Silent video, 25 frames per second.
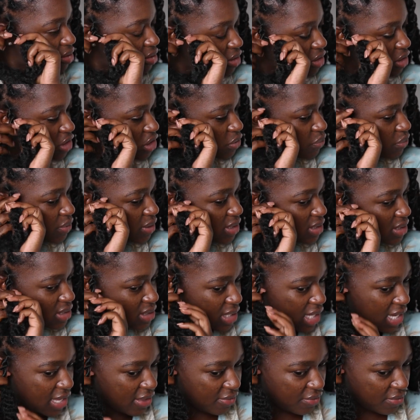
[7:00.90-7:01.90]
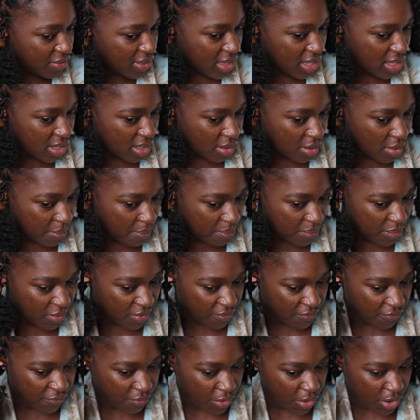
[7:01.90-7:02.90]
the twist, I think.
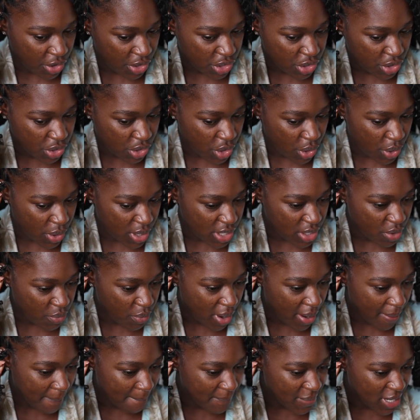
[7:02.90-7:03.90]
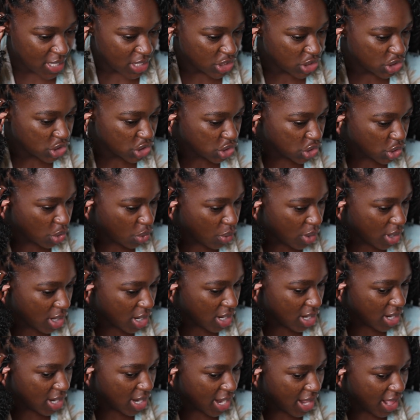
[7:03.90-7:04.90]
Before you go anywhere, make
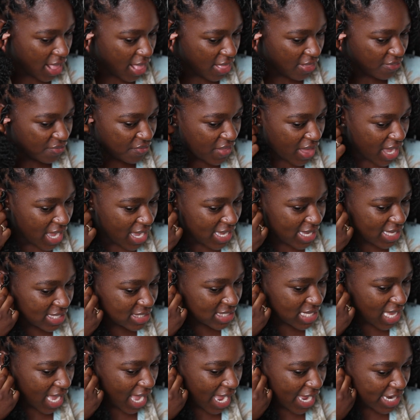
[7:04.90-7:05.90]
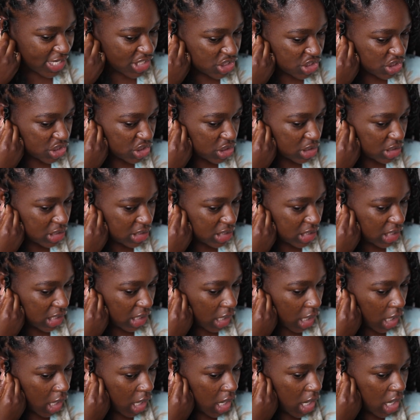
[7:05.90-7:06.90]
sure that it's
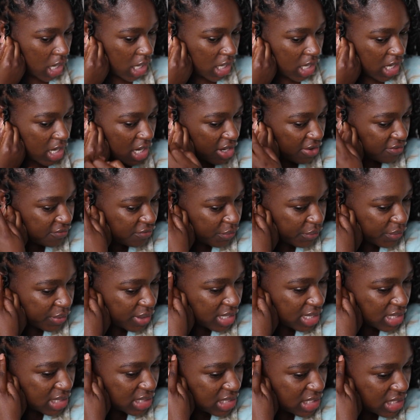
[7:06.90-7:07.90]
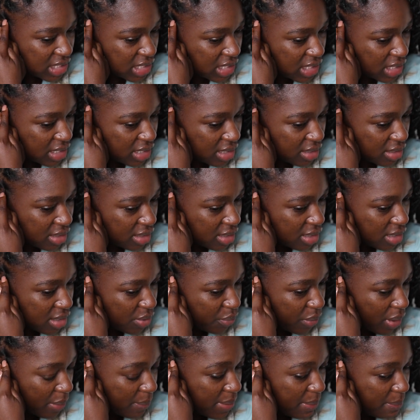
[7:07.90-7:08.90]
actually covering the
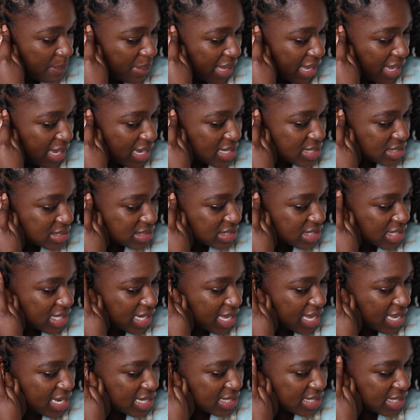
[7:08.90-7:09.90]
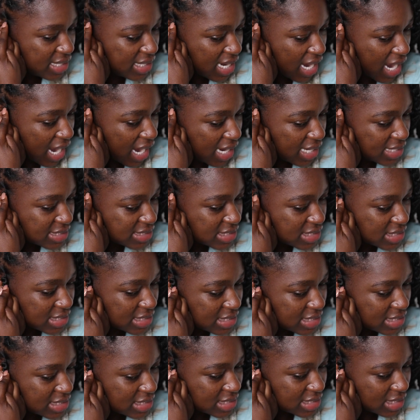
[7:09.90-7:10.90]
rubber band and not
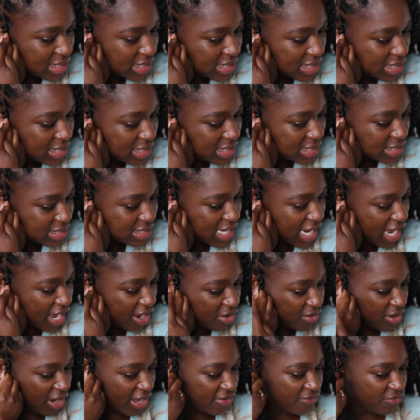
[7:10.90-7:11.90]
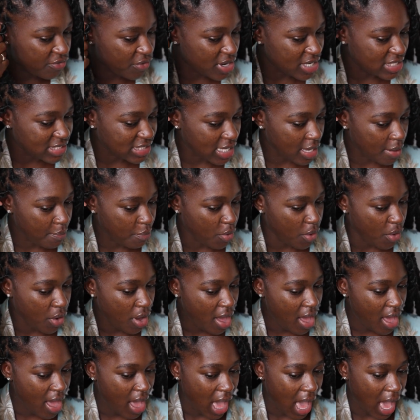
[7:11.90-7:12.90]
slid down. Like for
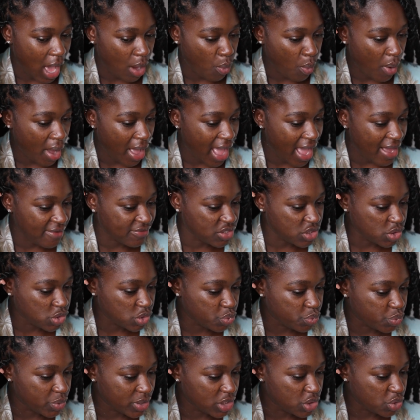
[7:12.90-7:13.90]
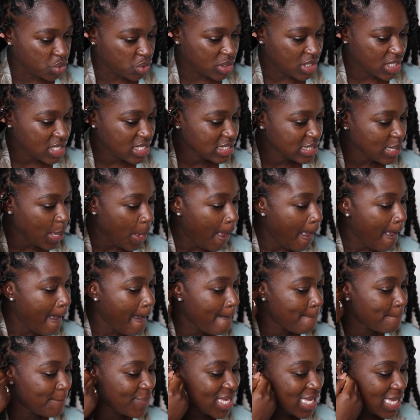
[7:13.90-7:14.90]
example, I will have to redo this
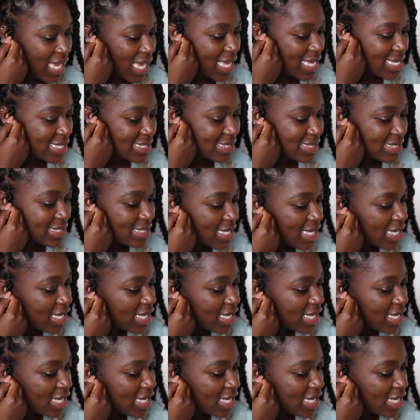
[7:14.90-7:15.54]
because